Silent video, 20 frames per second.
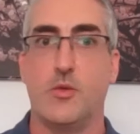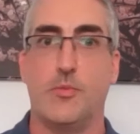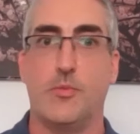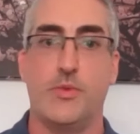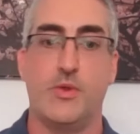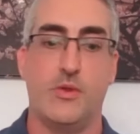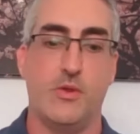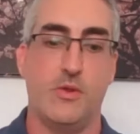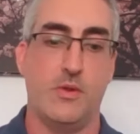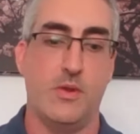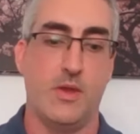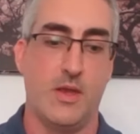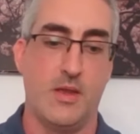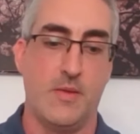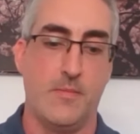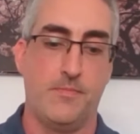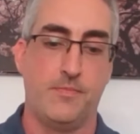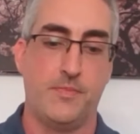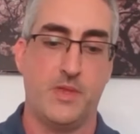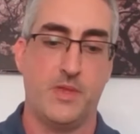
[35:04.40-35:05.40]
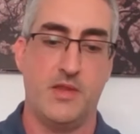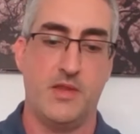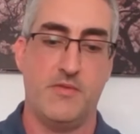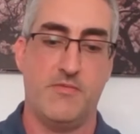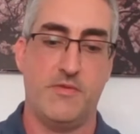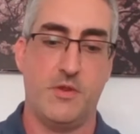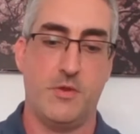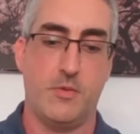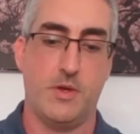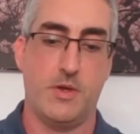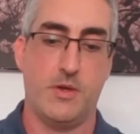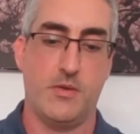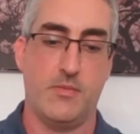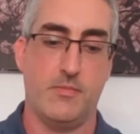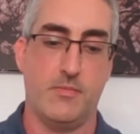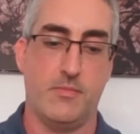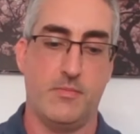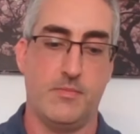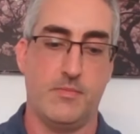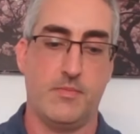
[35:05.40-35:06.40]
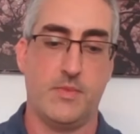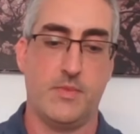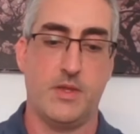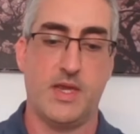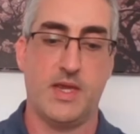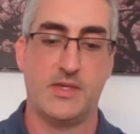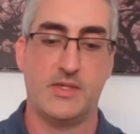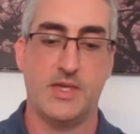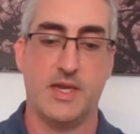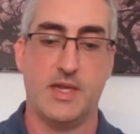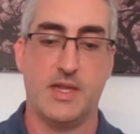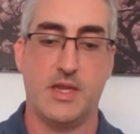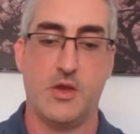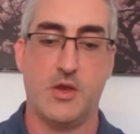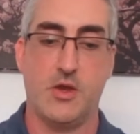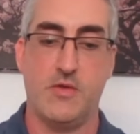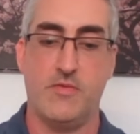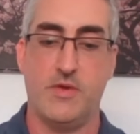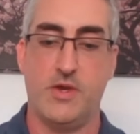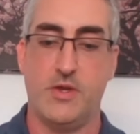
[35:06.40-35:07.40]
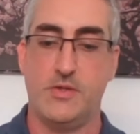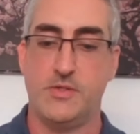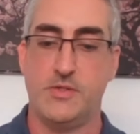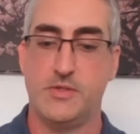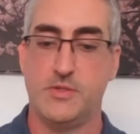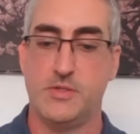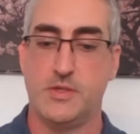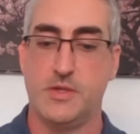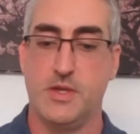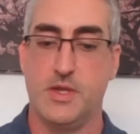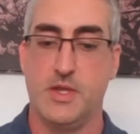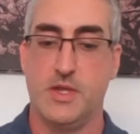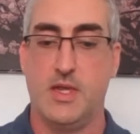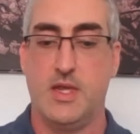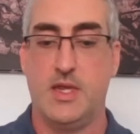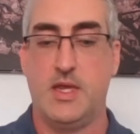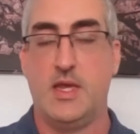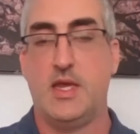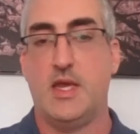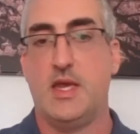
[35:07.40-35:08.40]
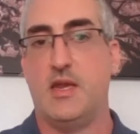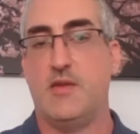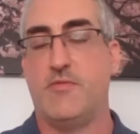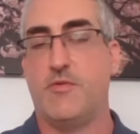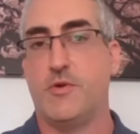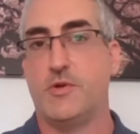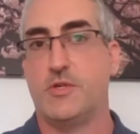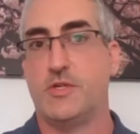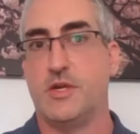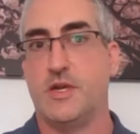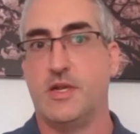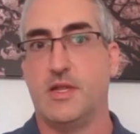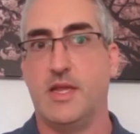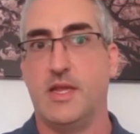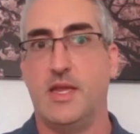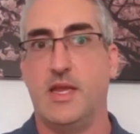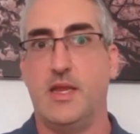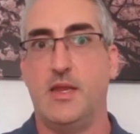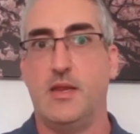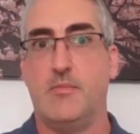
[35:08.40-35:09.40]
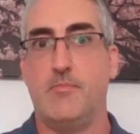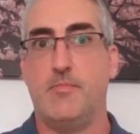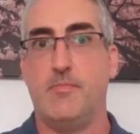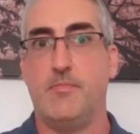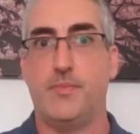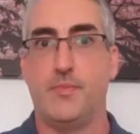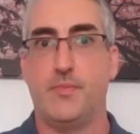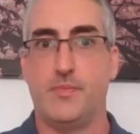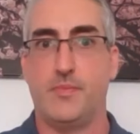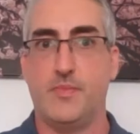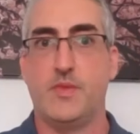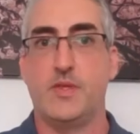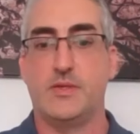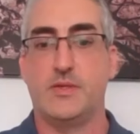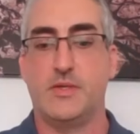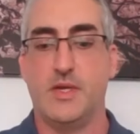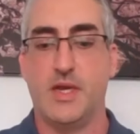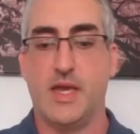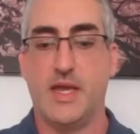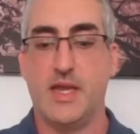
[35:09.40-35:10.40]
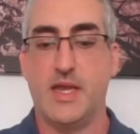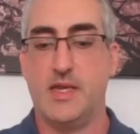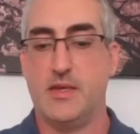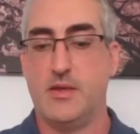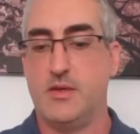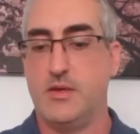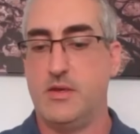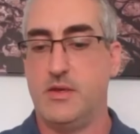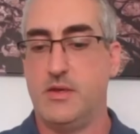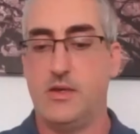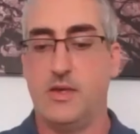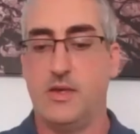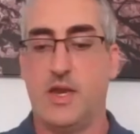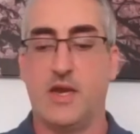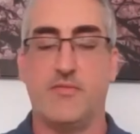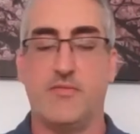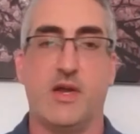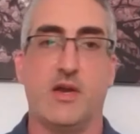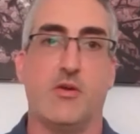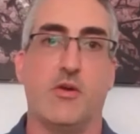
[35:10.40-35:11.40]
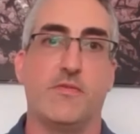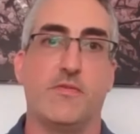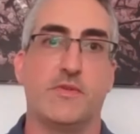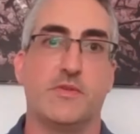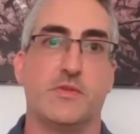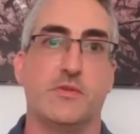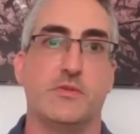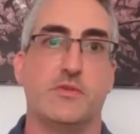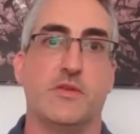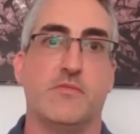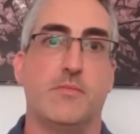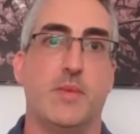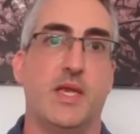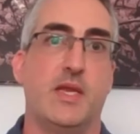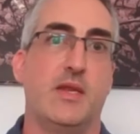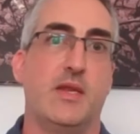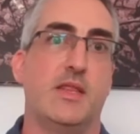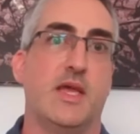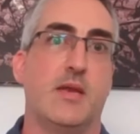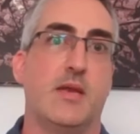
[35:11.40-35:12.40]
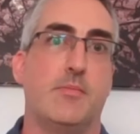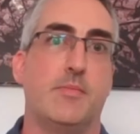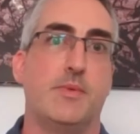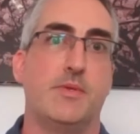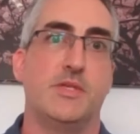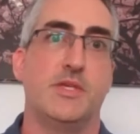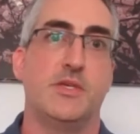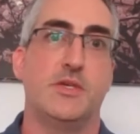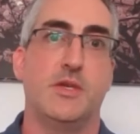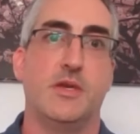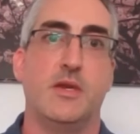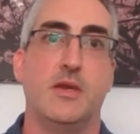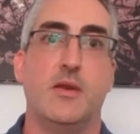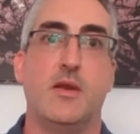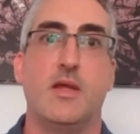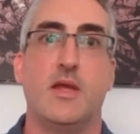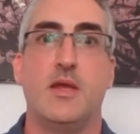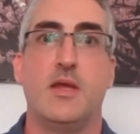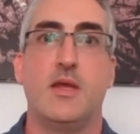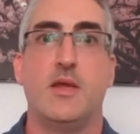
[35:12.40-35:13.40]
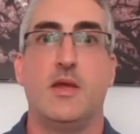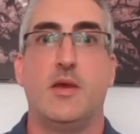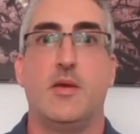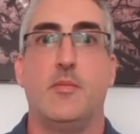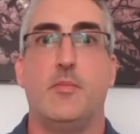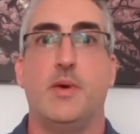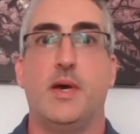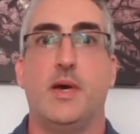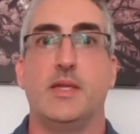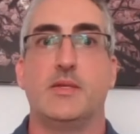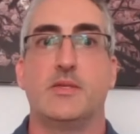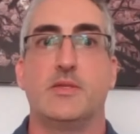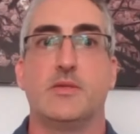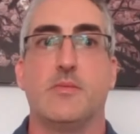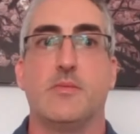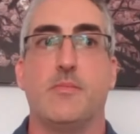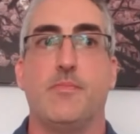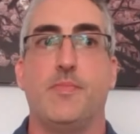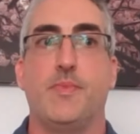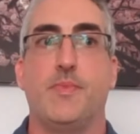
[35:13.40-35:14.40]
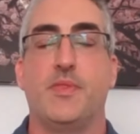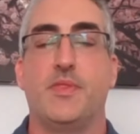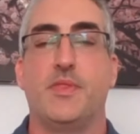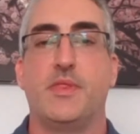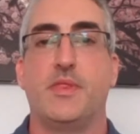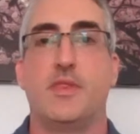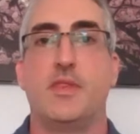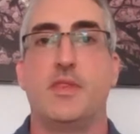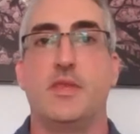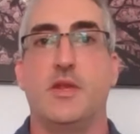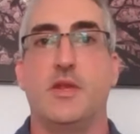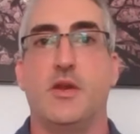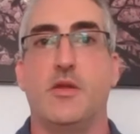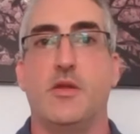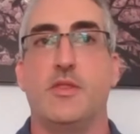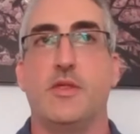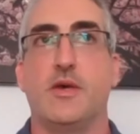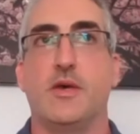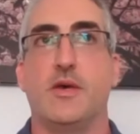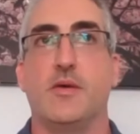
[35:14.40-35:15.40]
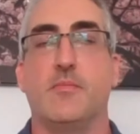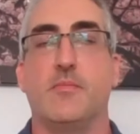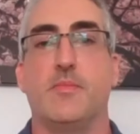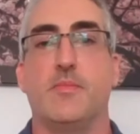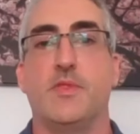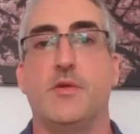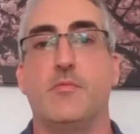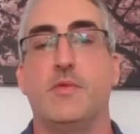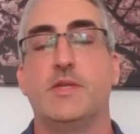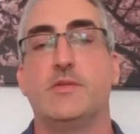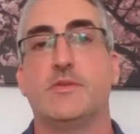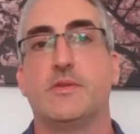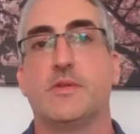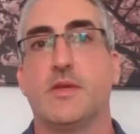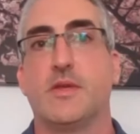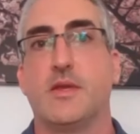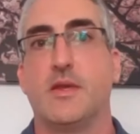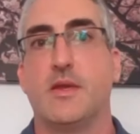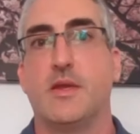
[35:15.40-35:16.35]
help you if you were accidentally overdosed. And fortunately, to date, none of our officers have been in that position, but you know, the risk,